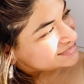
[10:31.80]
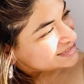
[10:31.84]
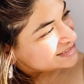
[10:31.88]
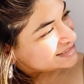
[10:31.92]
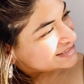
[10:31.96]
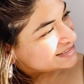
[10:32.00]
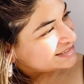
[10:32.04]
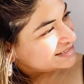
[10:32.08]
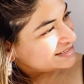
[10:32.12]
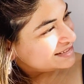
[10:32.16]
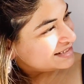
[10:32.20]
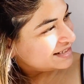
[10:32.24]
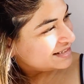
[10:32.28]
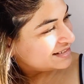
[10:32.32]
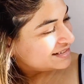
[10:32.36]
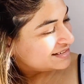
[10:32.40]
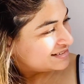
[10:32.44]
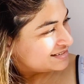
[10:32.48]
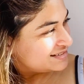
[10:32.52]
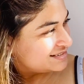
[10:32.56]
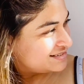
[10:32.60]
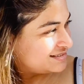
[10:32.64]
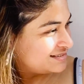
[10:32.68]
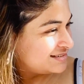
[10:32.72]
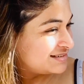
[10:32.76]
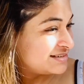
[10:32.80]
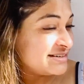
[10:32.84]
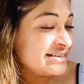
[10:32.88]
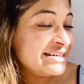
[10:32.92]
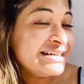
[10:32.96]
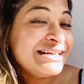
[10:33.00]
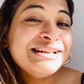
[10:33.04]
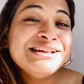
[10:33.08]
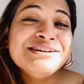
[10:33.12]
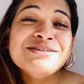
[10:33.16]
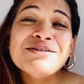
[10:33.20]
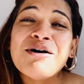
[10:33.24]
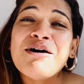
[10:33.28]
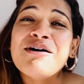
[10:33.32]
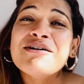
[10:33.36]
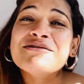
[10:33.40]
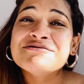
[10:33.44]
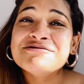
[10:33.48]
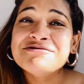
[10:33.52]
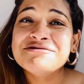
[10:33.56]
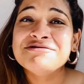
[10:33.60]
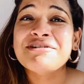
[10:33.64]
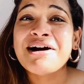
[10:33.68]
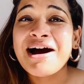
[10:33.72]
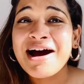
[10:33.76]
like really on
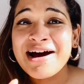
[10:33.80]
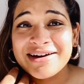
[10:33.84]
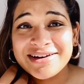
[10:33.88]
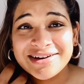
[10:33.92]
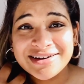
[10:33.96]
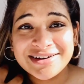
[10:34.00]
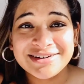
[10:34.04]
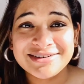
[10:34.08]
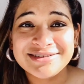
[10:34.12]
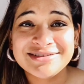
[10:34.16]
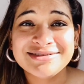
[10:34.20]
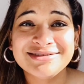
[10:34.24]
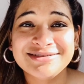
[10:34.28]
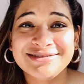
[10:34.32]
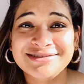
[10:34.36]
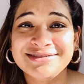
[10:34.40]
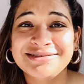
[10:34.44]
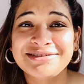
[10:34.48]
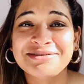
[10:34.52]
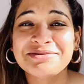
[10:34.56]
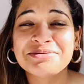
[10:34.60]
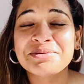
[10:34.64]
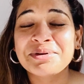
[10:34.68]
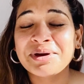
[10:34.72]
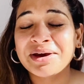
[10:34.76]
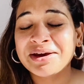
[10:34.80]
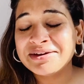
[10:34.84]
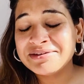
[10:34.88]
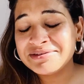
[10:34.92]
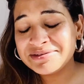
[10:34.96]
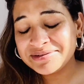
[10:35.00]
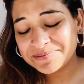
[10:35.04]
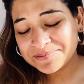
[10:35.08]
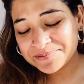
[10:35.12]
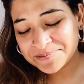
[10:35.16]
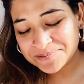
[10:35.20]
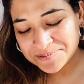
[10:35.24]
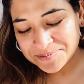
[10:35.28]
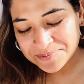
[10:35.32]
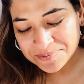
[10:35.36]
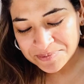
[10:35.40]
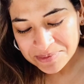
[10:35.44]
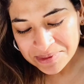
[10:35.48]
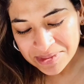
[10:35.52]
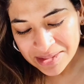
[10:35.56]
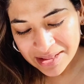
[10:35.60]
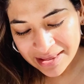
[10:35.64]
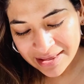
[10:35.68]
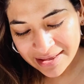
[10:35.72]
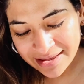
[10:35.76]
fire, okay?
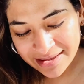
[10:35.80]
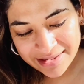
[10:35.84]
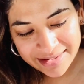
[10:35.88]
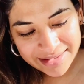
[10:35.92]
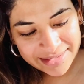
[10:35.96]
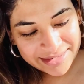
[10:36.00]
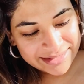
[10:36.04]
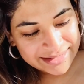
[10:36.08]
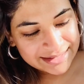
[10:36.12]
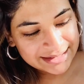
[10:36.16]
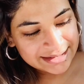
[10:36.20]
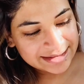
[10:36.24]
And